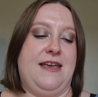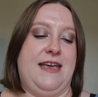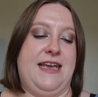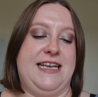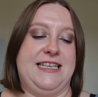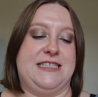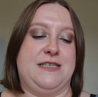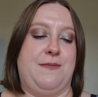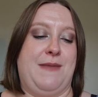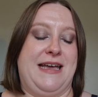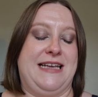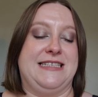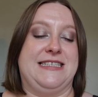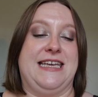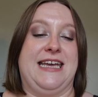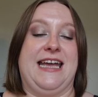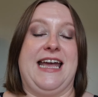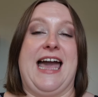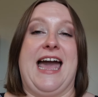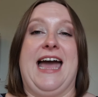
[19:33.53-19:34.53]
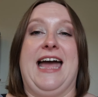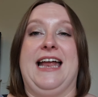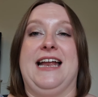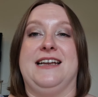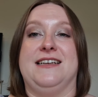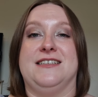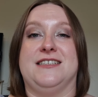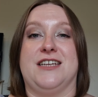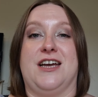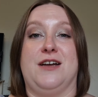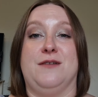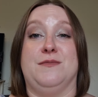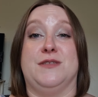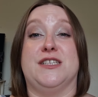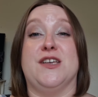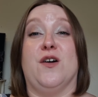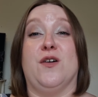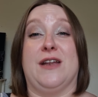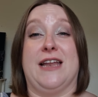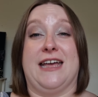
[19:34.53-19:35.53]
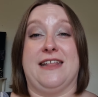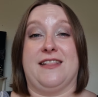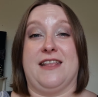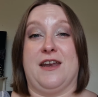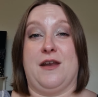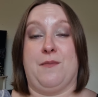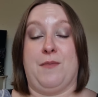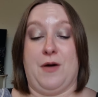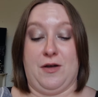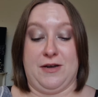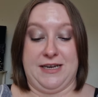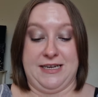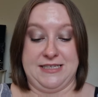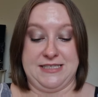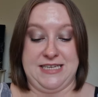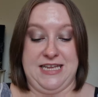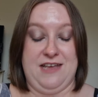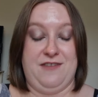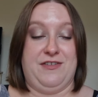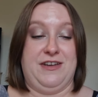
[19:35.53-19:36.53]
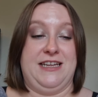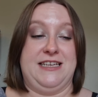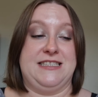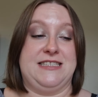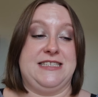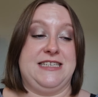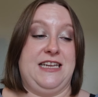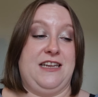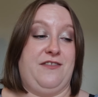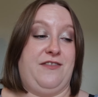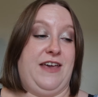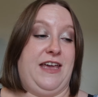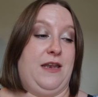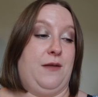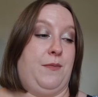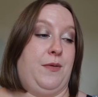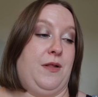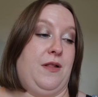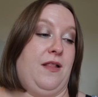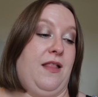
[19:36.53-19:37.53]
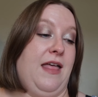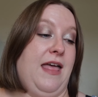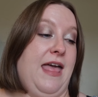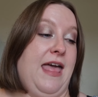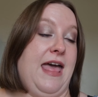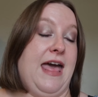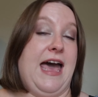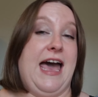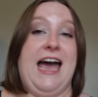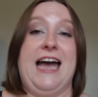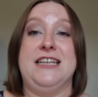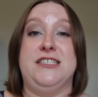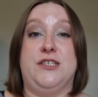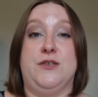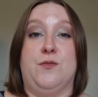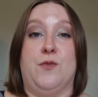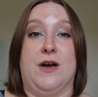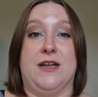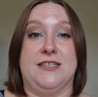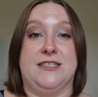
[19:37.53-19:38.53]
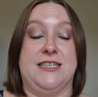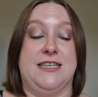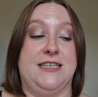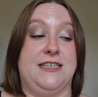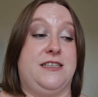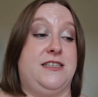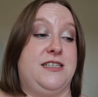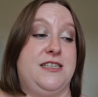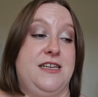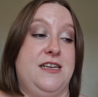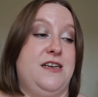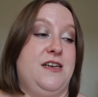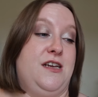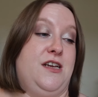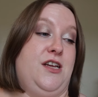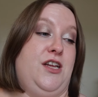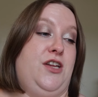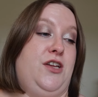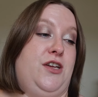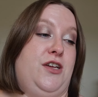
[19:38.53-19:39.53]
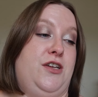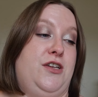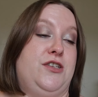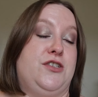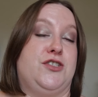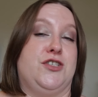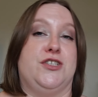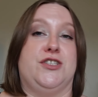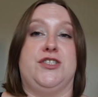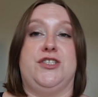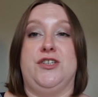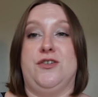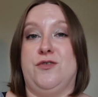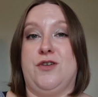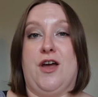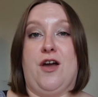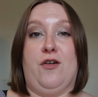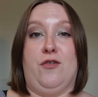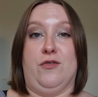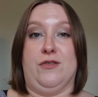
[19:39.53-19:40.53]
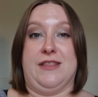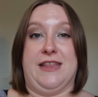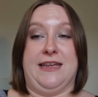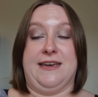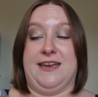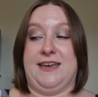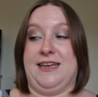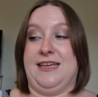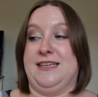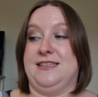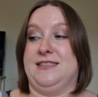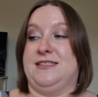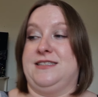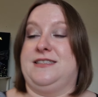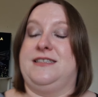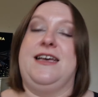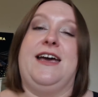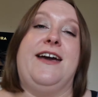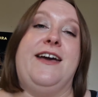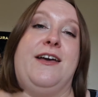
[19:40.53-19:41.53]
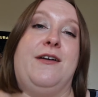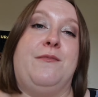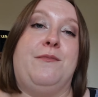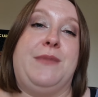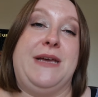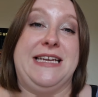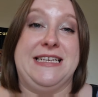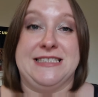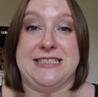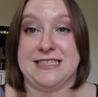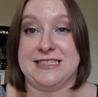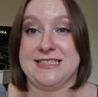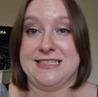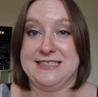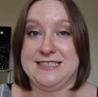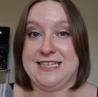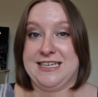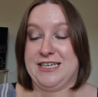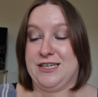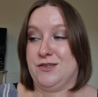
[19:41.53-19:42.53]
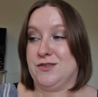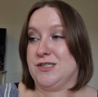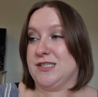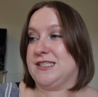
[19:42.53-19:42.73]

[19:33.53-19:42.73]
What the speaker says: It's amazing, and I'm so glad that I bought it. If it is still available and you want it, just do know that it is being discontinued.